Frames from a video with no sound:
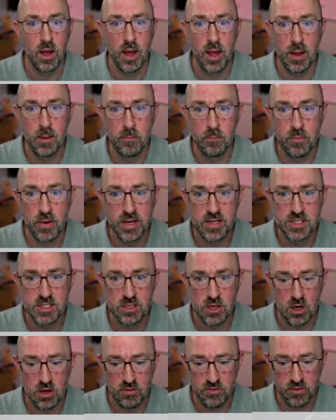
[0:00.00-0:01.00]
And
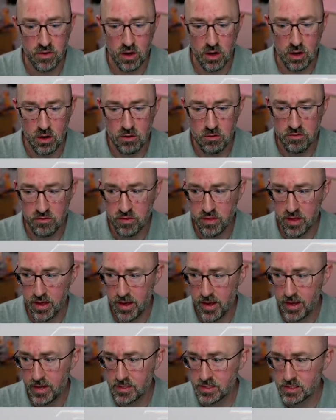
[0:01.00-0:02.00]
based off of
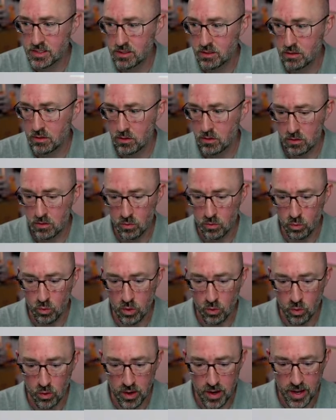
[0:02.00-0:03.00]
that,
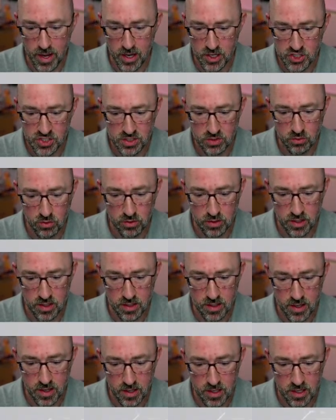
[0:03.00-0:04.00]
what we're actually
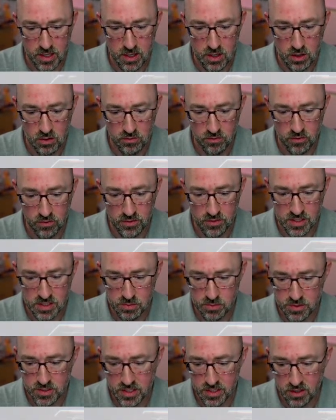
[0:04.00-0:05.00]
looking at here for this
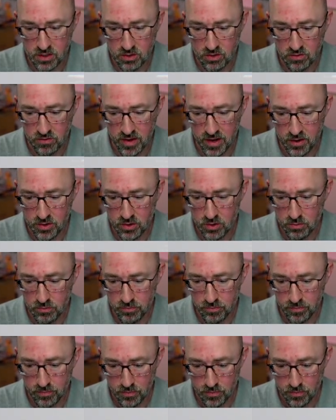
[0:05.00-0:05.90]
particular value